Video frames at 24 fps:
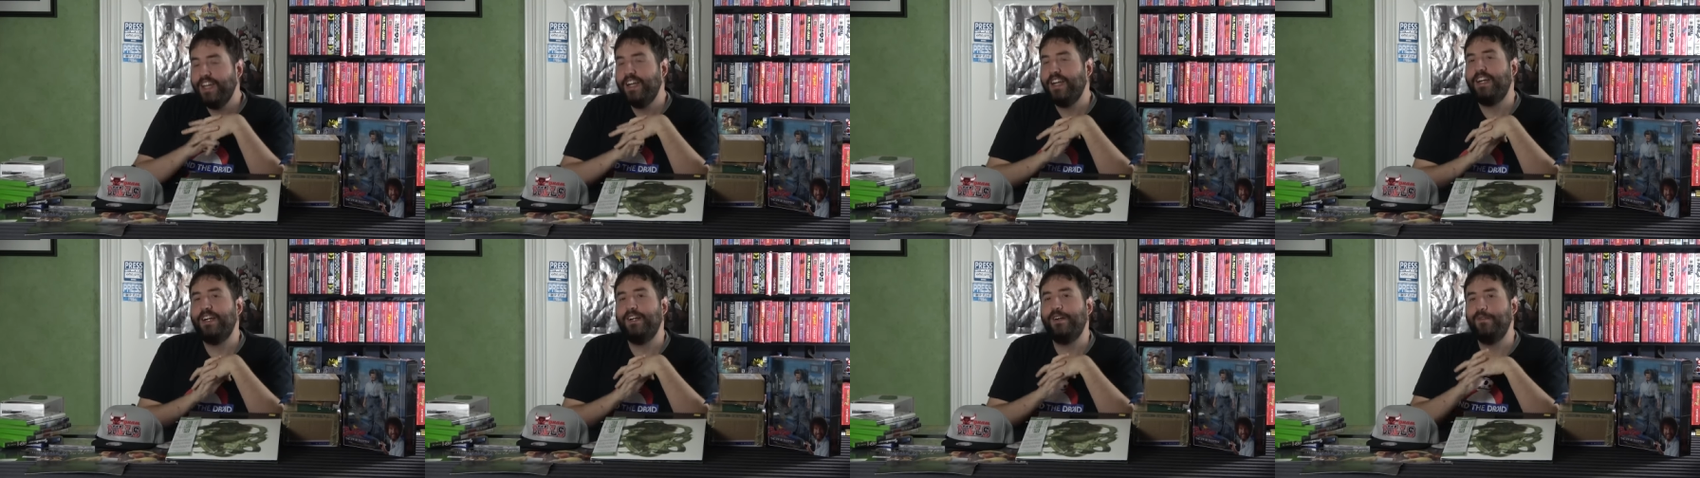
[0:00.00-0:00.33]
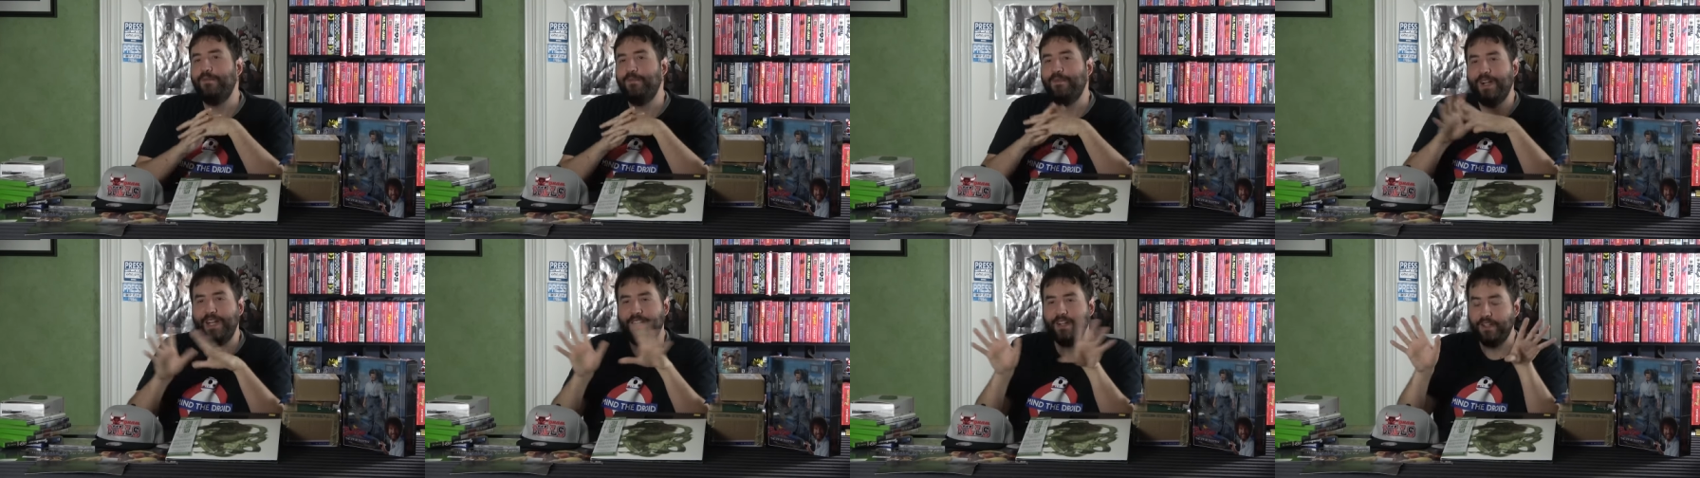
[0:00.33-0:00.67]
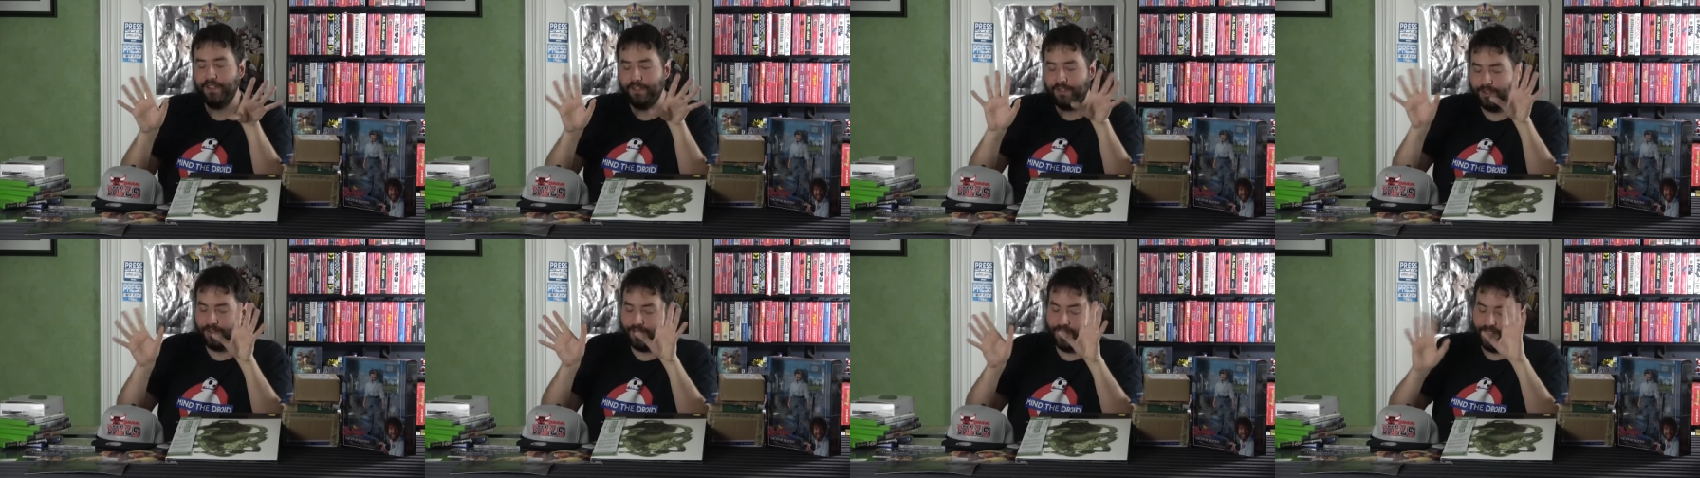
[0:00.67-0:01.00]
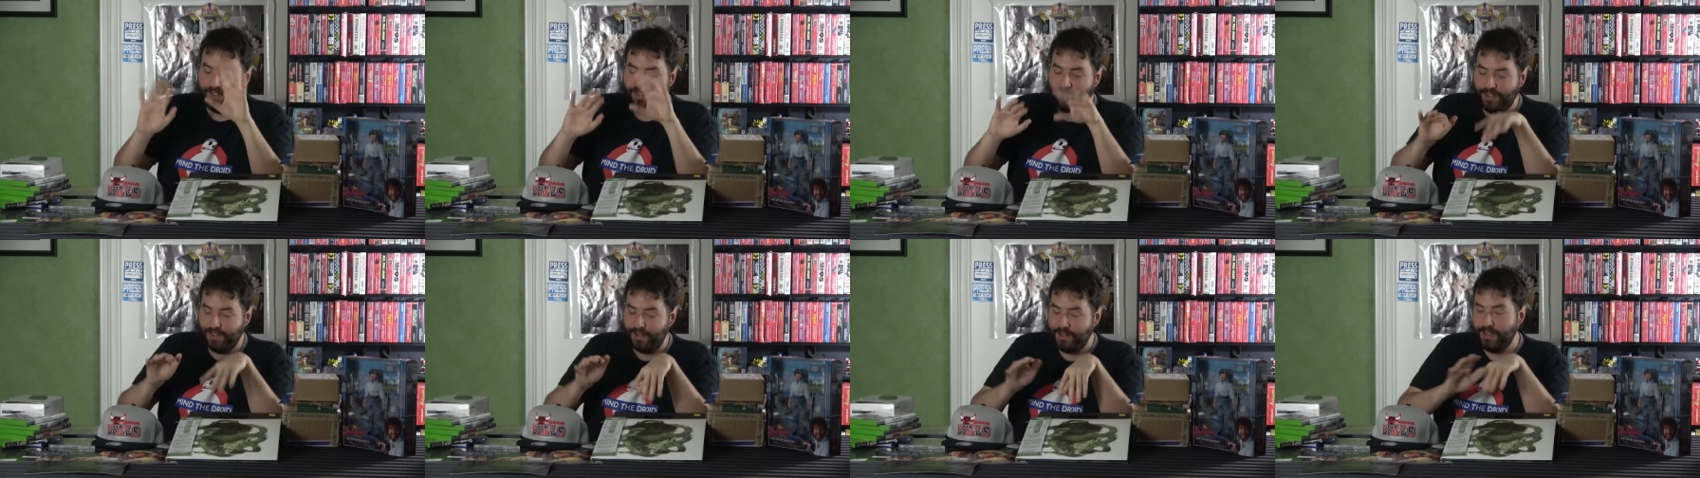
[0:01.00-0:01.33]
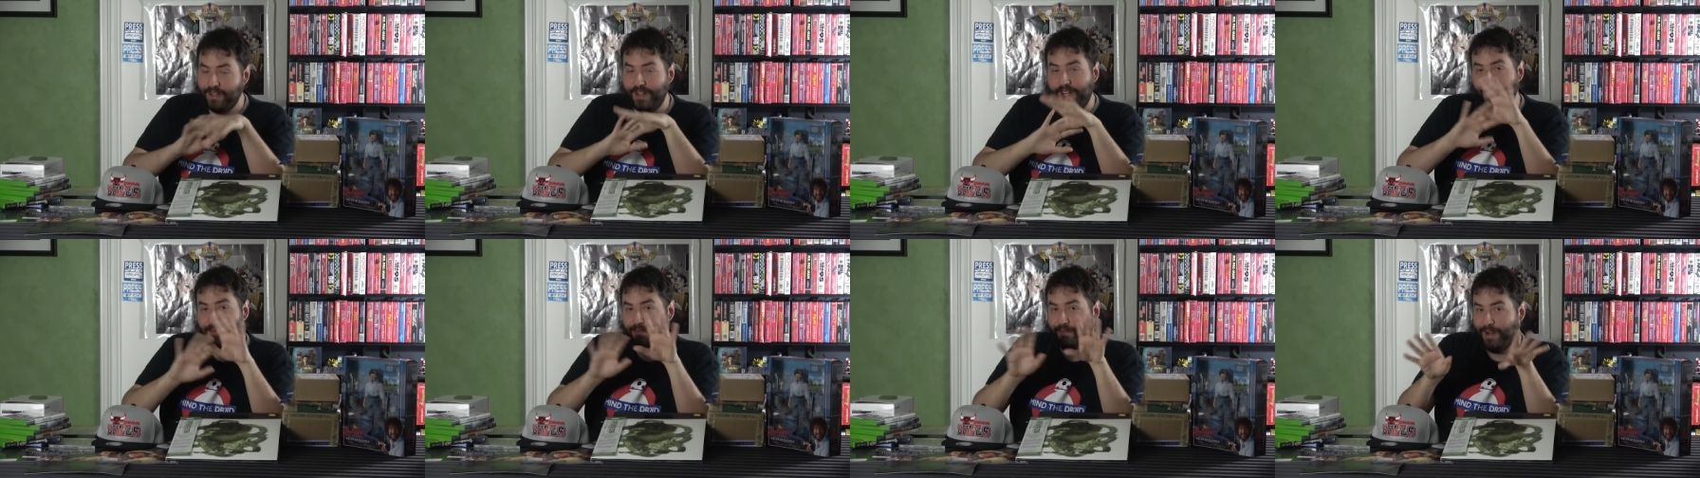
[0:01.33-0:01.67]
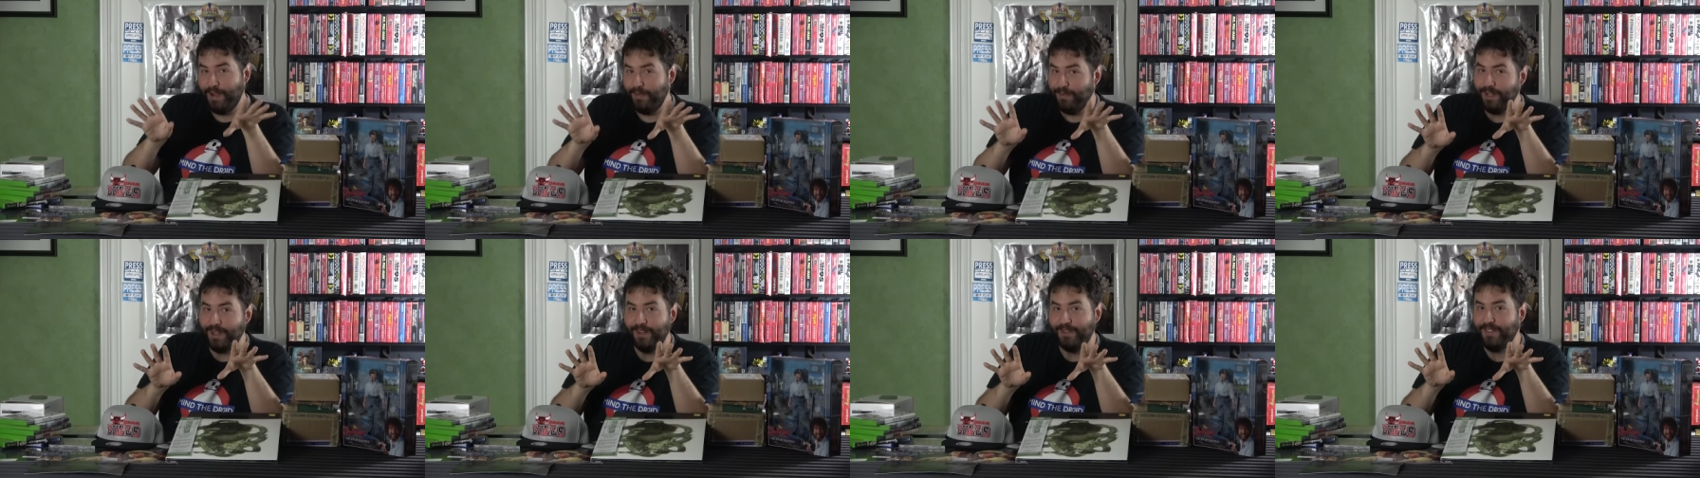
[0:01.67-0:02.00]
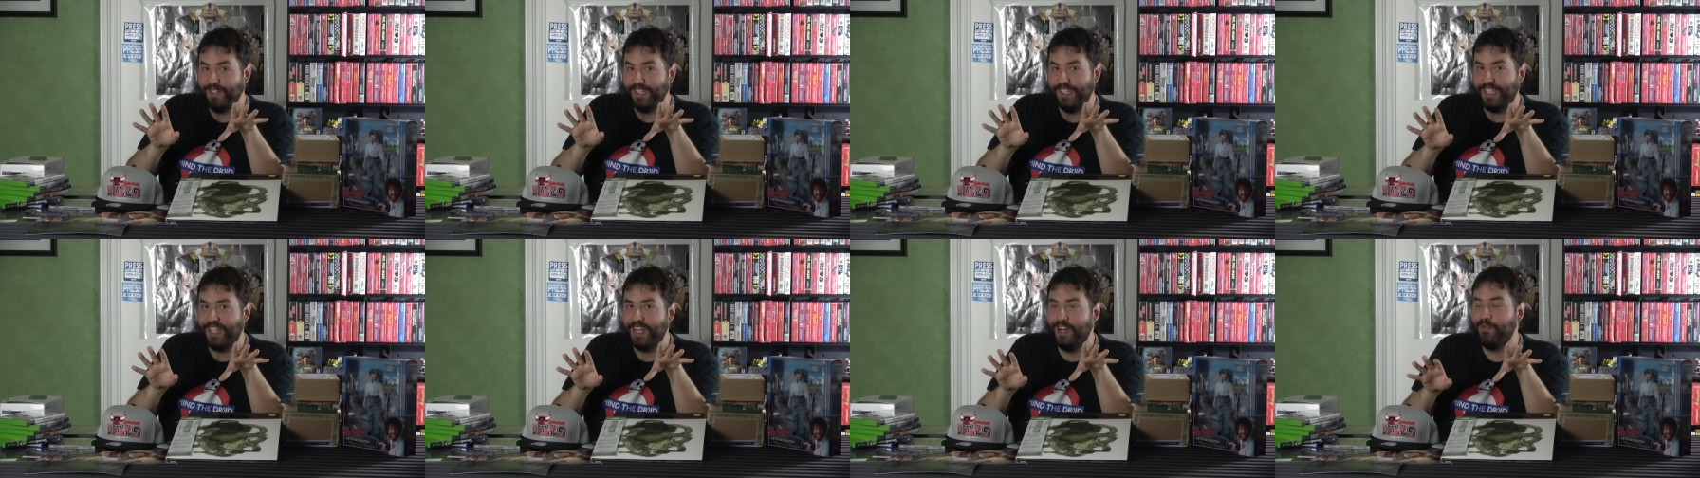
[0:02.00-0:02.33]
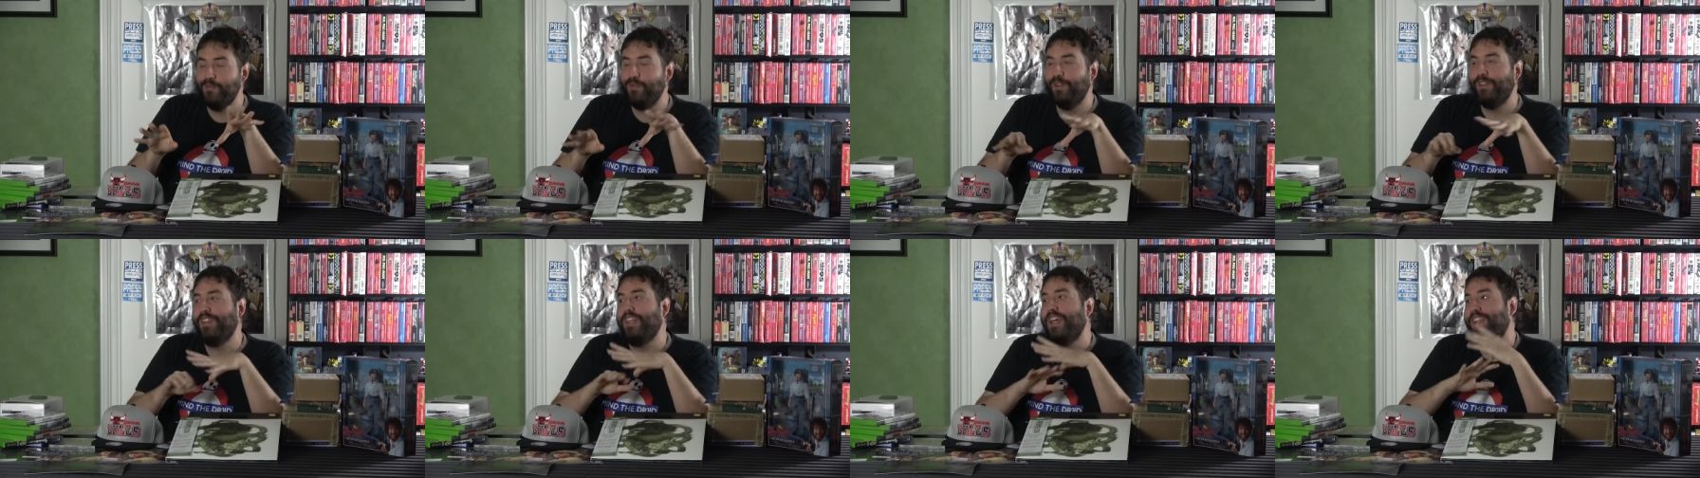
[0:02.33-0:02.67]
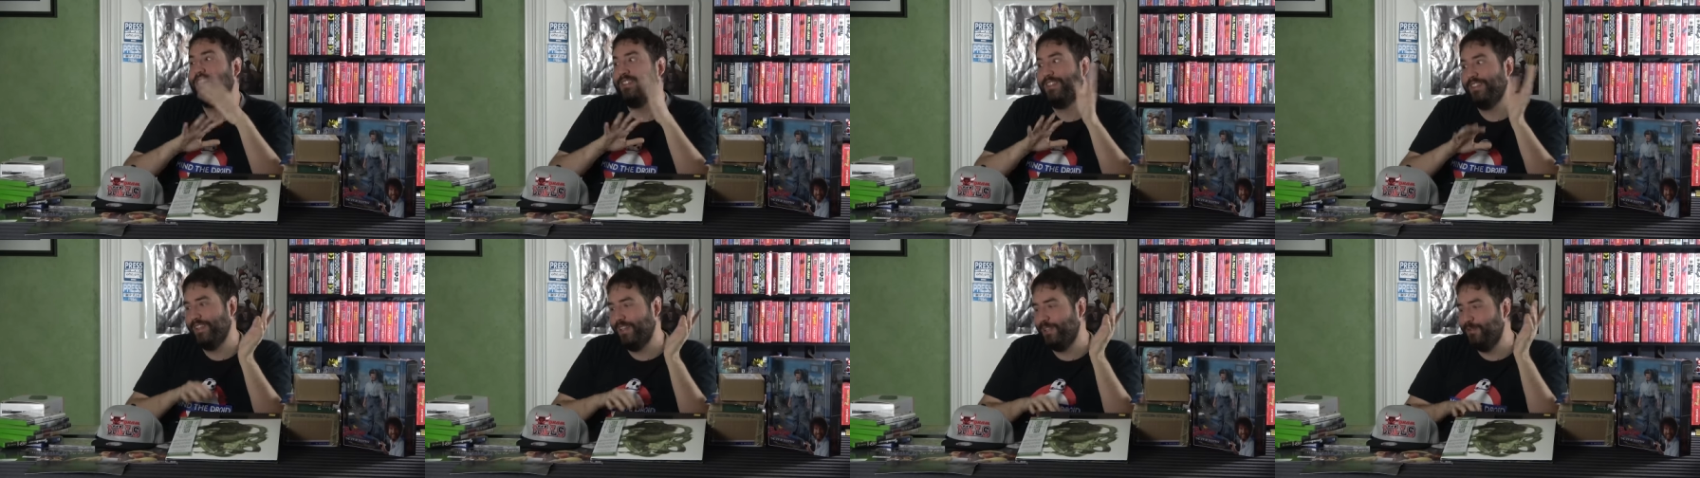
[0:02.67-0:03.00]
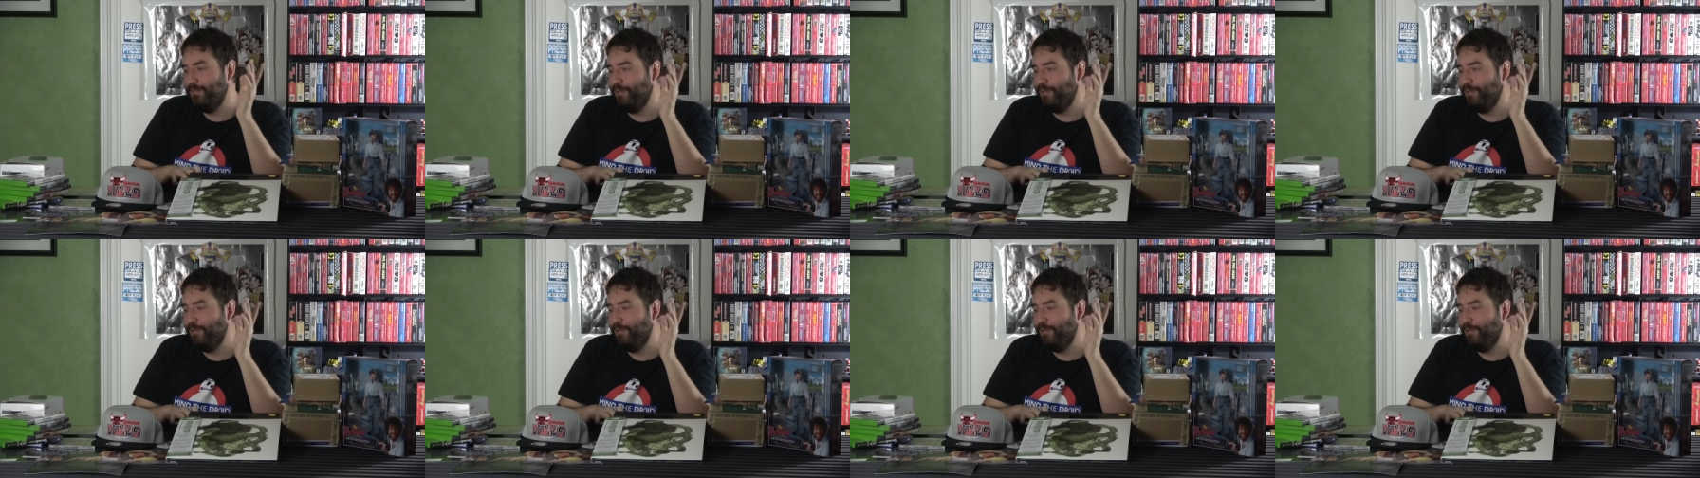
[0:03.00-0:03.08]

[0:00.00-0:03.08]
Um, I know it's strange, so you guys probably don't really care about that, so let's